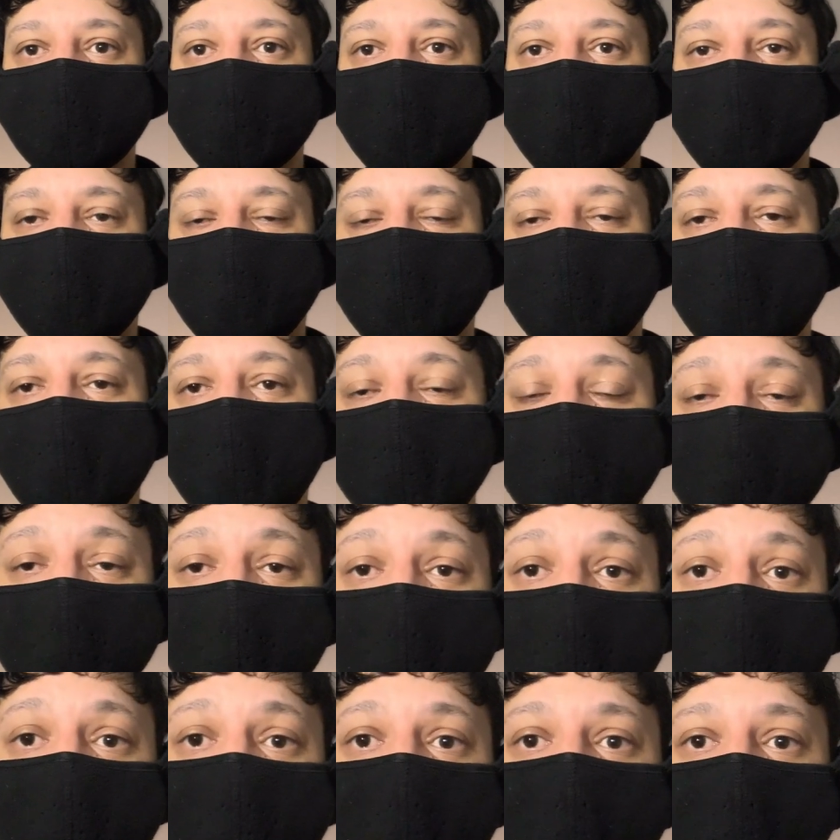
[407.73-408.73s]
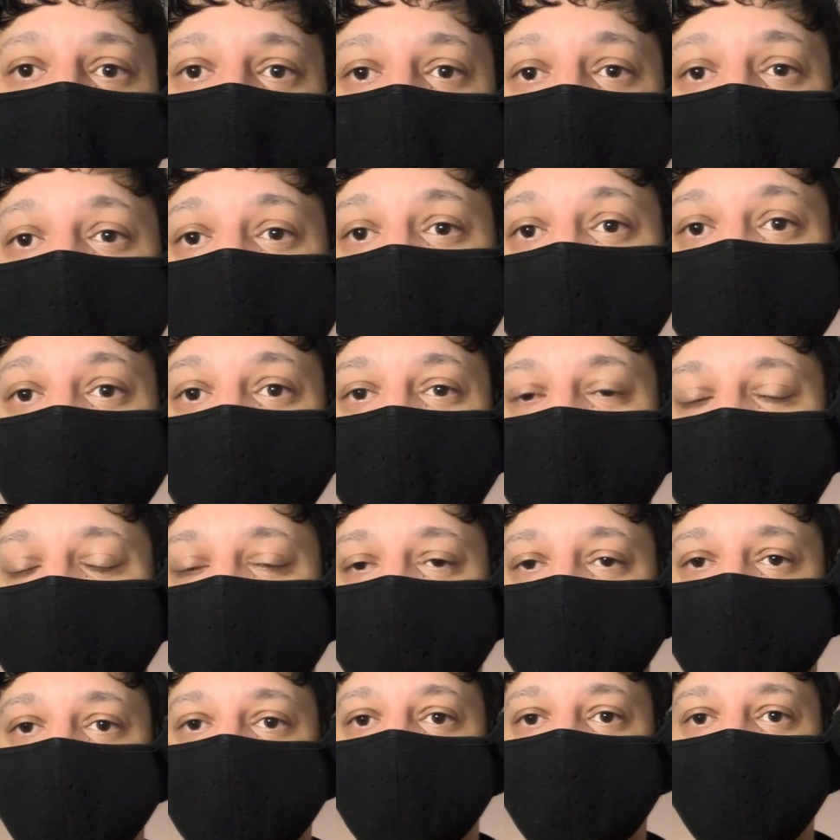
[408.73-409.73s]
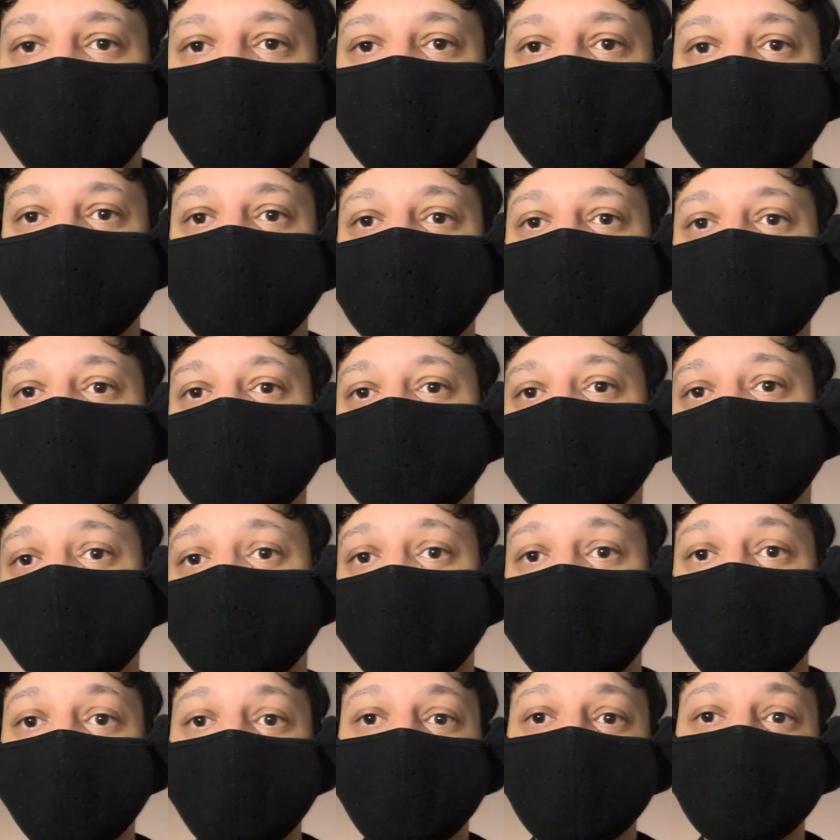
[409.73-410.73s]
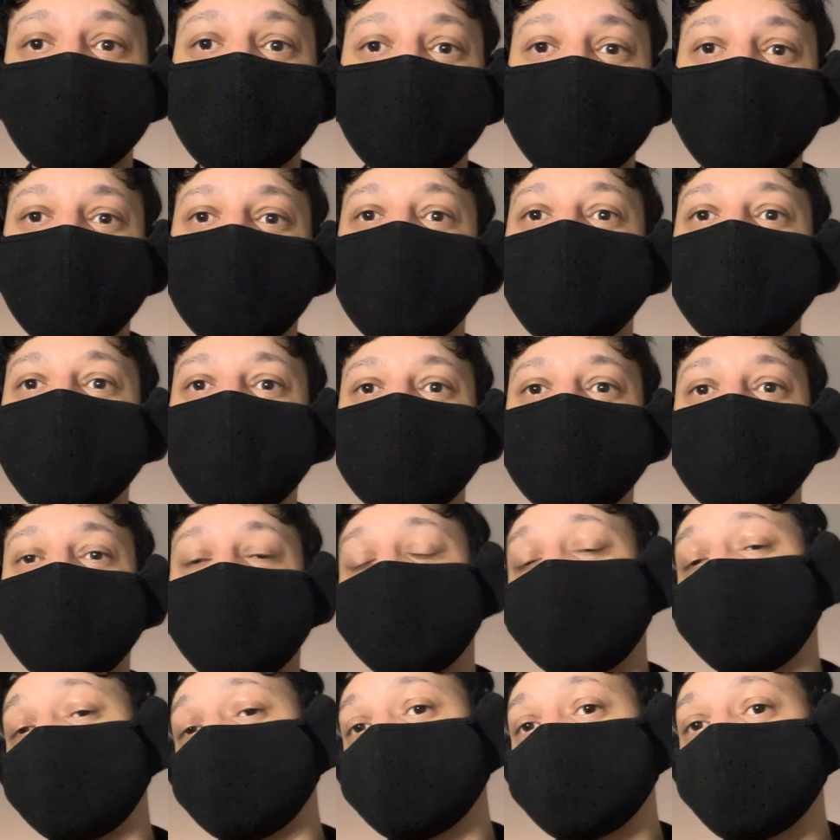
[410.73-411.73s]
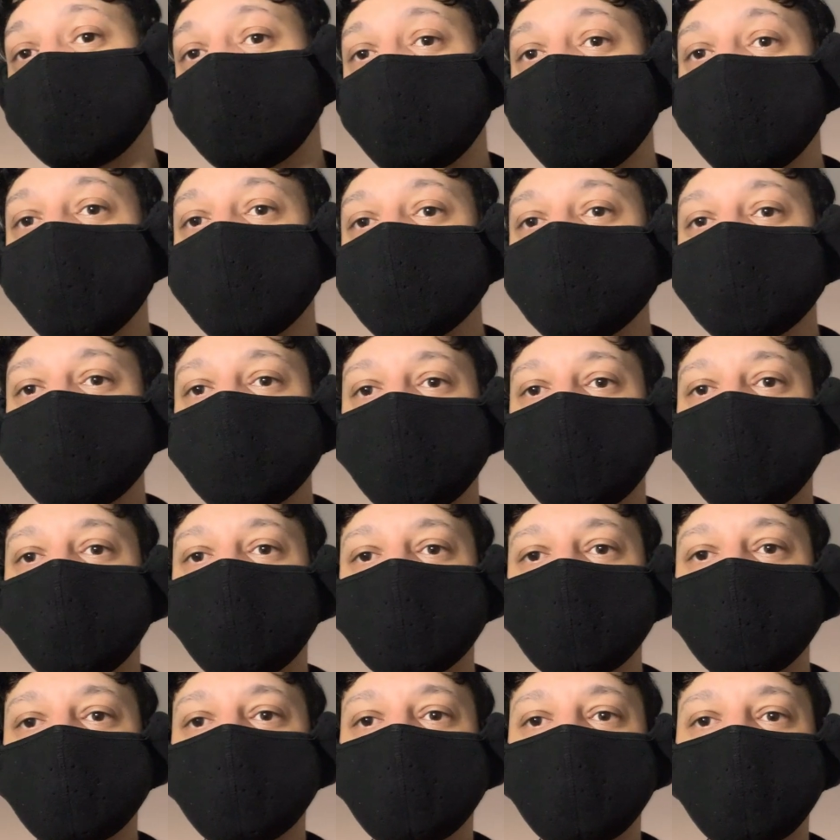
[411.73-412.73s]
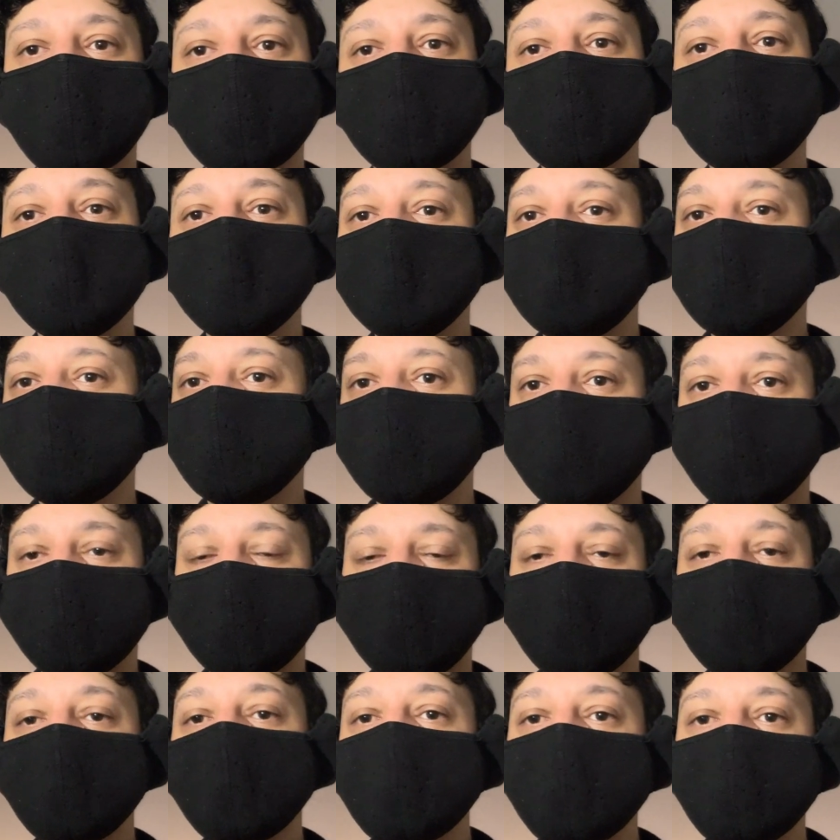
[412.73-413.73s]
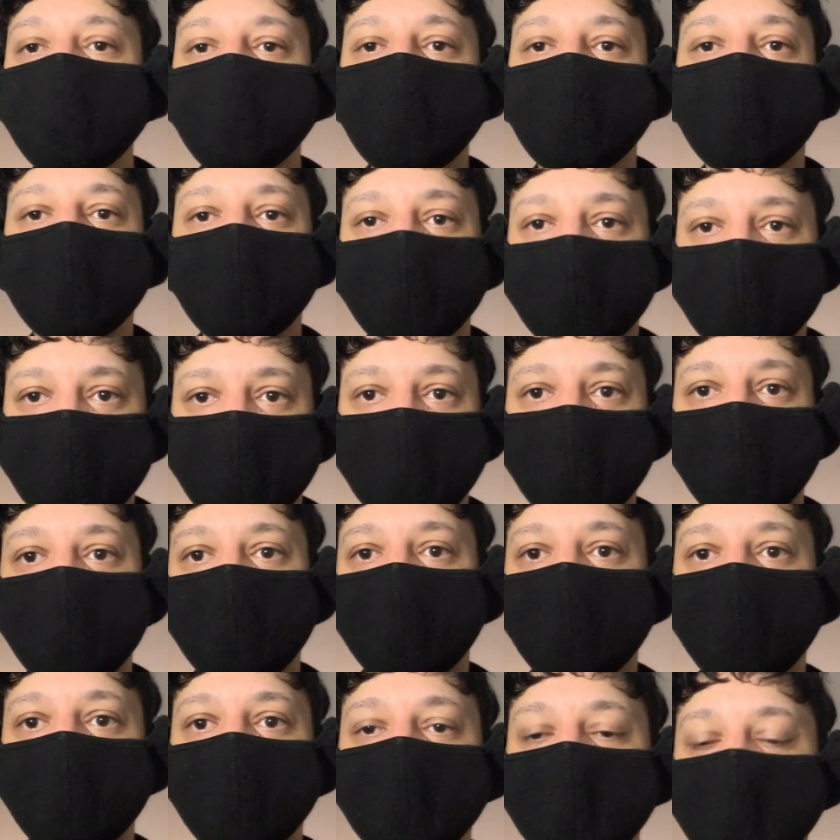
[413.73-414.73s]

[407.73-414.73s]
I think that for real life experience, someone said yes, and that is the most important part. The money will come.